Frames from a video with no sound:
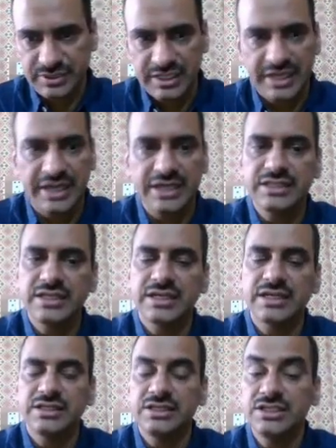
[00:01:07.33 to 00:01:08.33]
and
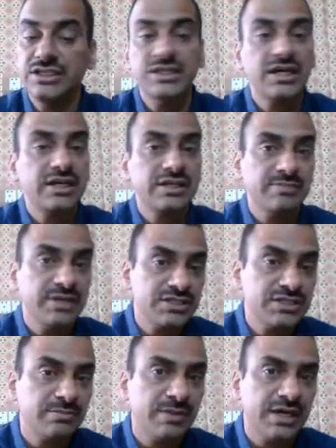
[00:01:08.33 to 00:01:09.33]
these are
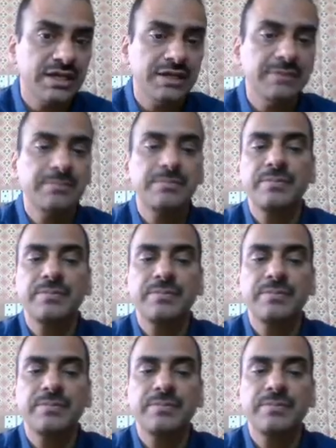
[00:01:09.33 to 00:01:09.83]
replaced by